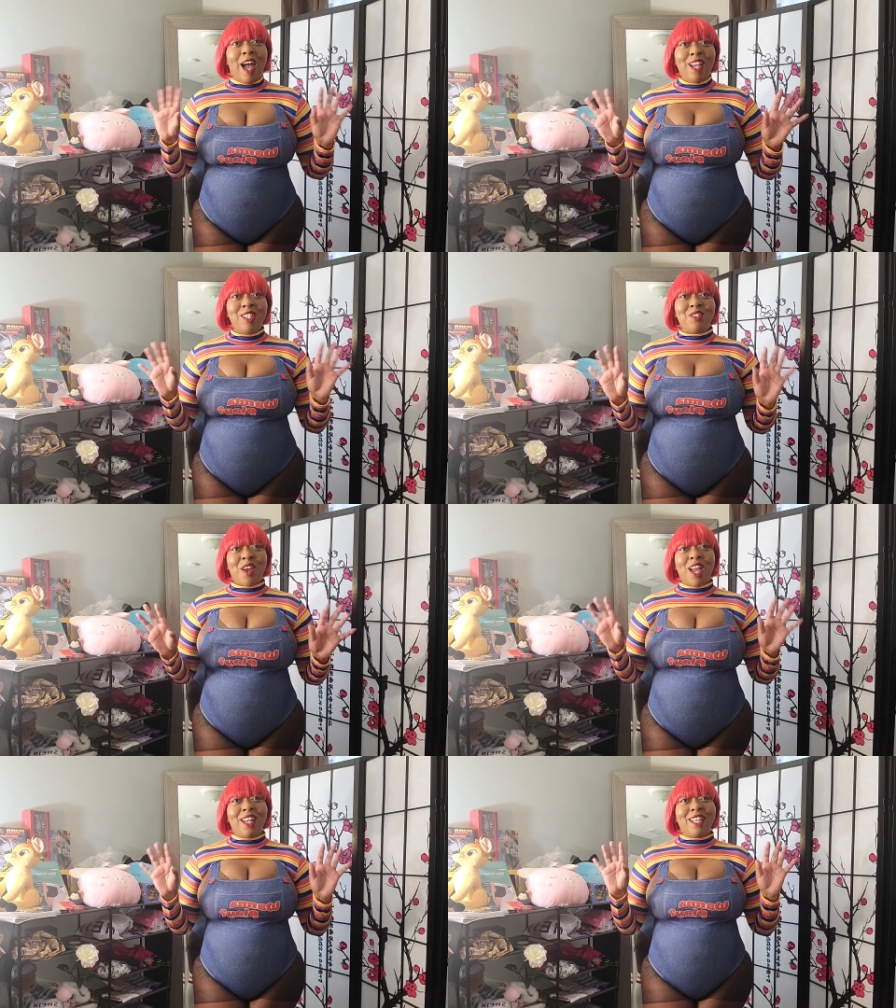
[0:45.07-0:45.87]
I
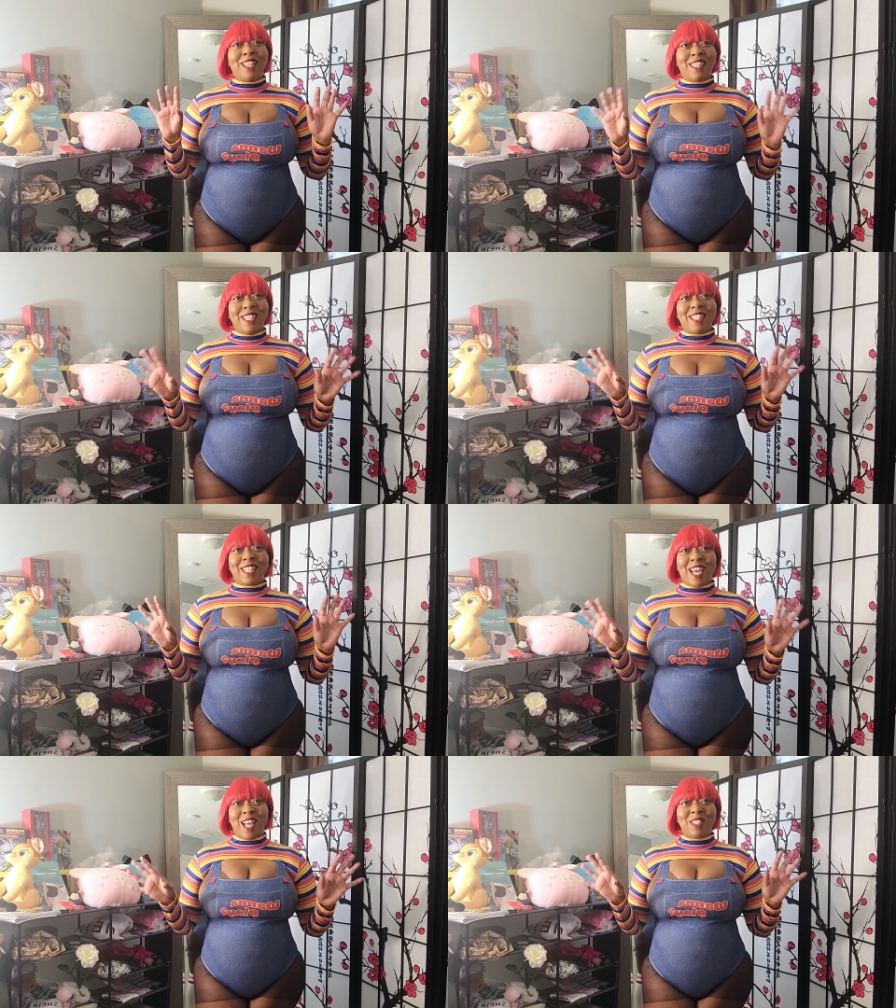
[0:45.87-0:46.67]
tried
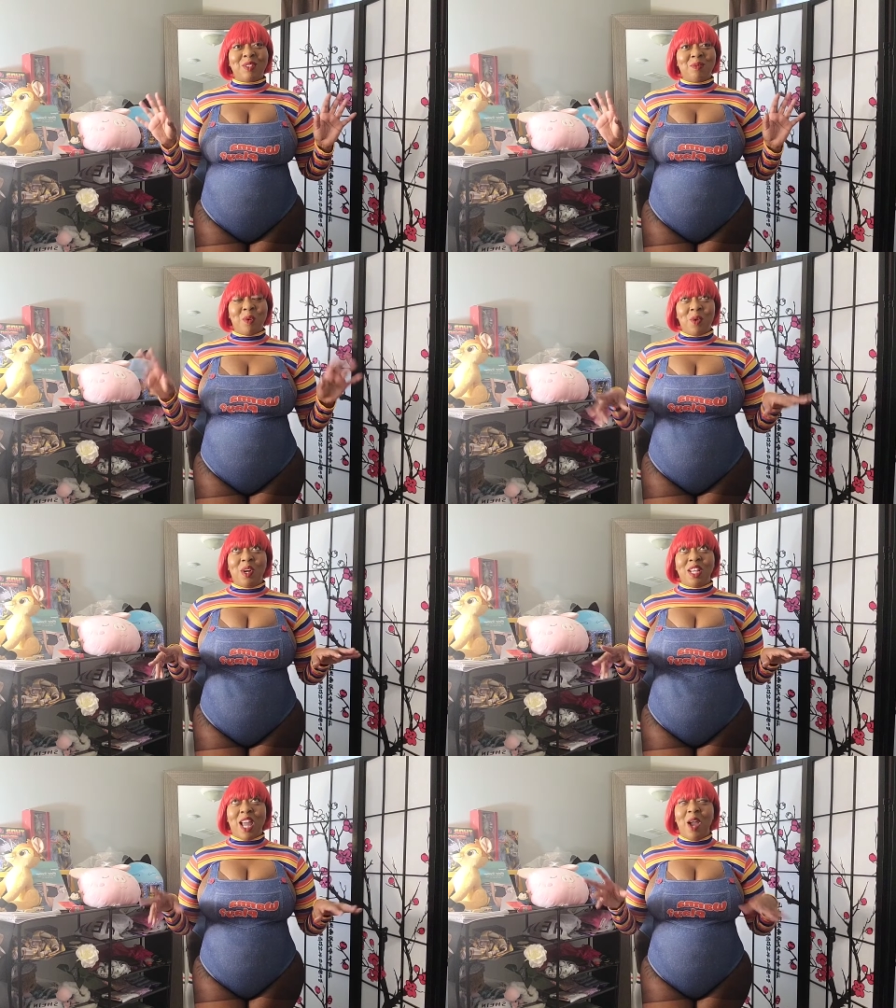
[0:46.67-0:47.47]
this costume on.